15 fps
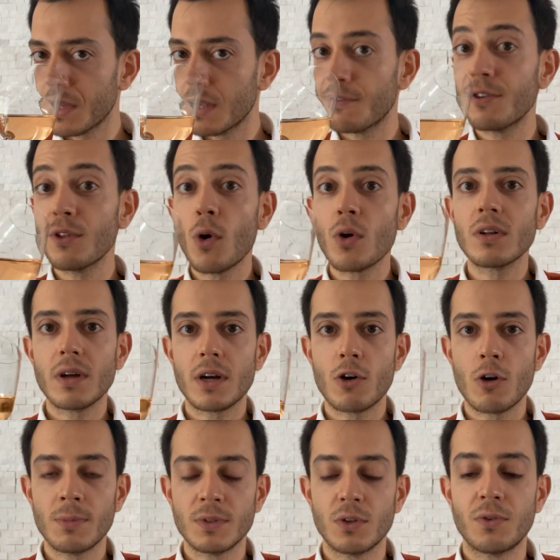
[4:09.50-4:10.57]
floral
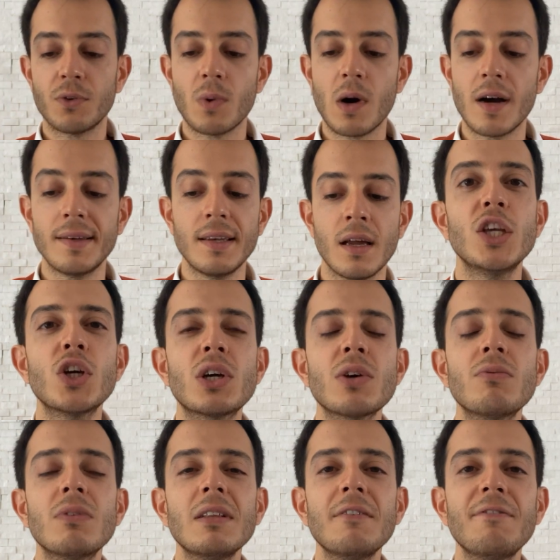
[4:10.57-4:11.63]
aromas of a wine. You
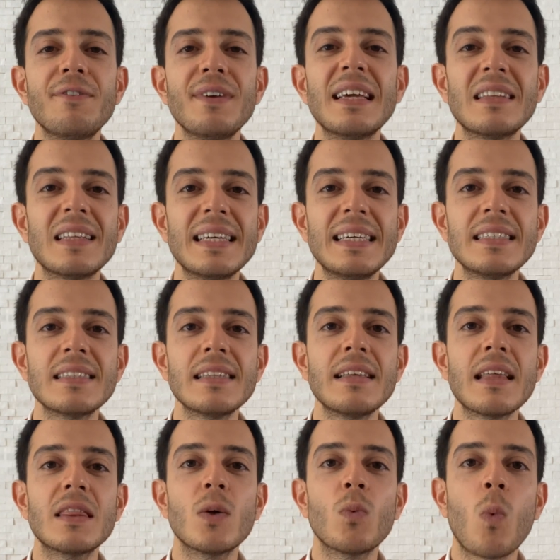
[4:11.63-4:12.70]
can really feel easily
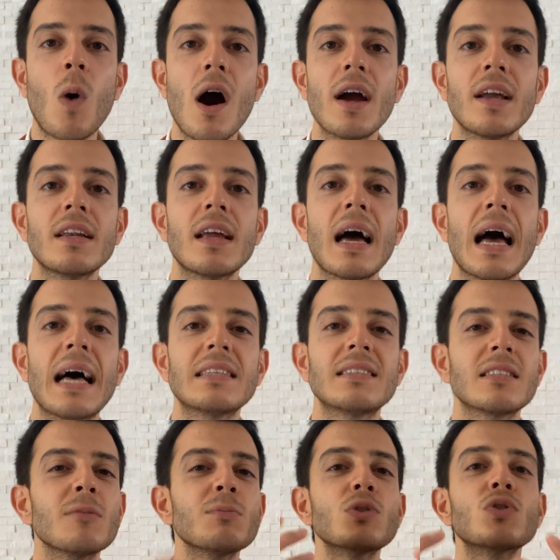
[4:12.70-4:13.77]
that the wine has
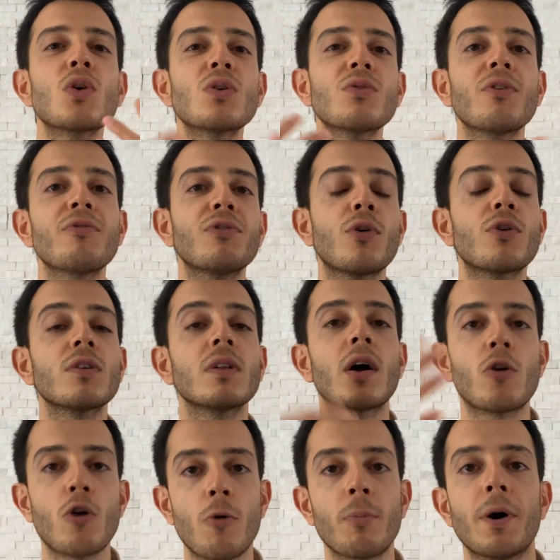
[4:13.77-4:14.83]
some sort of a floral
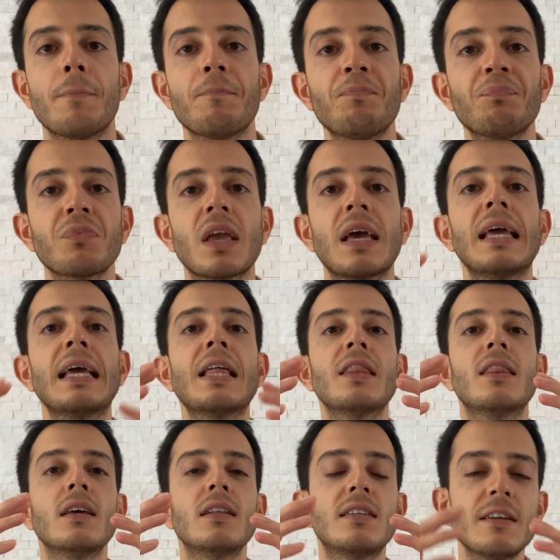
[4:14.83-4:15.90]
aroma.
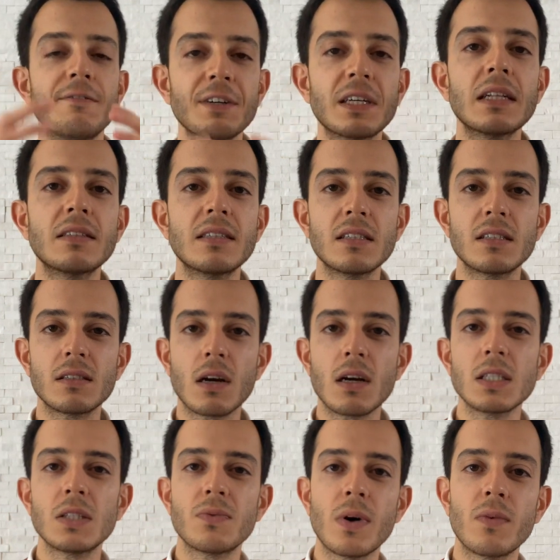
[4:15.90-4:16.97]
The difficulty
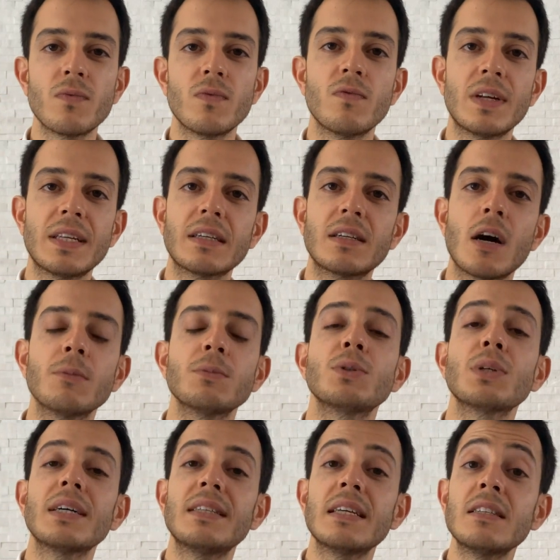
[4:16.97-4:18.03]
starts when it comes
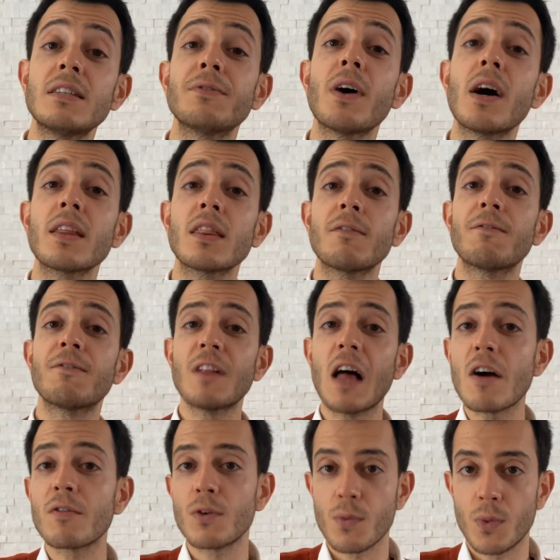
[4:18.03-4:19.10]
to identifying the
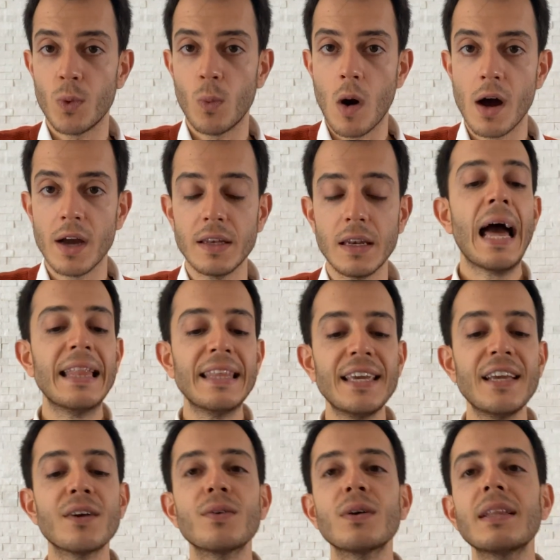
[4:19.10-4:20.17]
flower of the wine. And
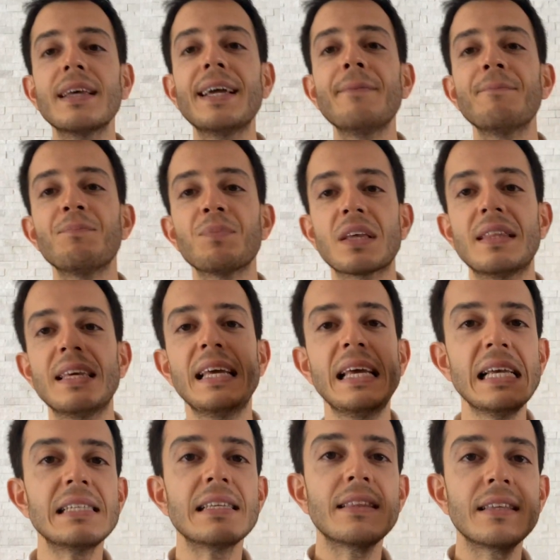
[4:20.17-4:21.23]
here really, the
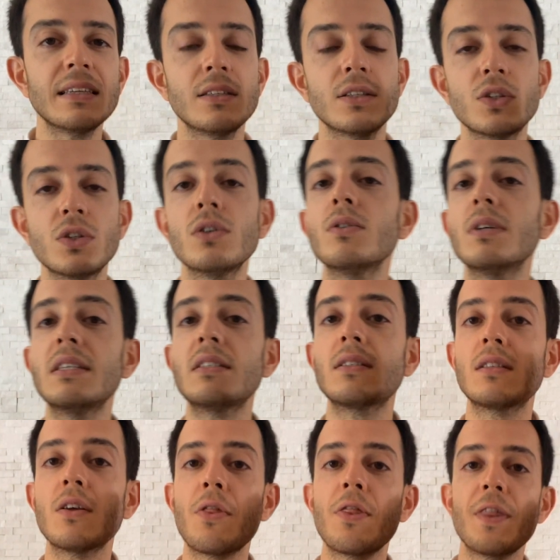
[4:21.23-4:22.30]
easy thing to do is
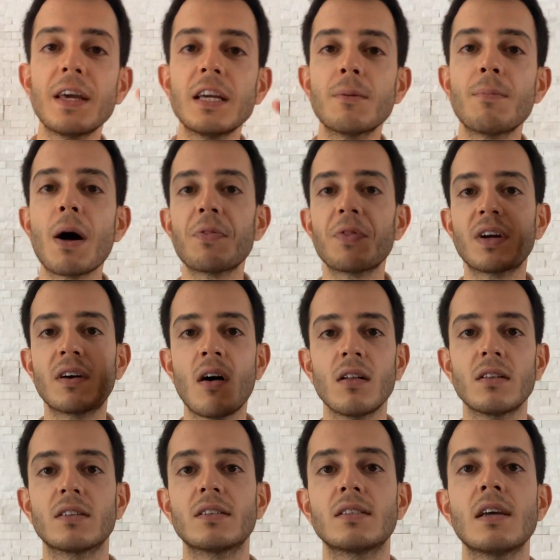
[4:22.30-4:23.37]
to think about the
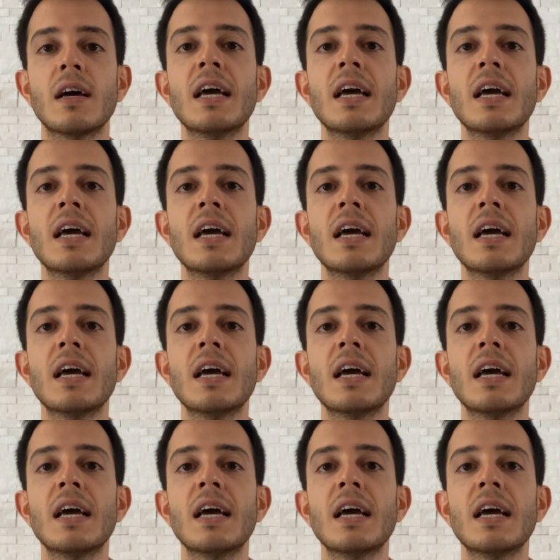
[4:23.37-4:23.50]
colors.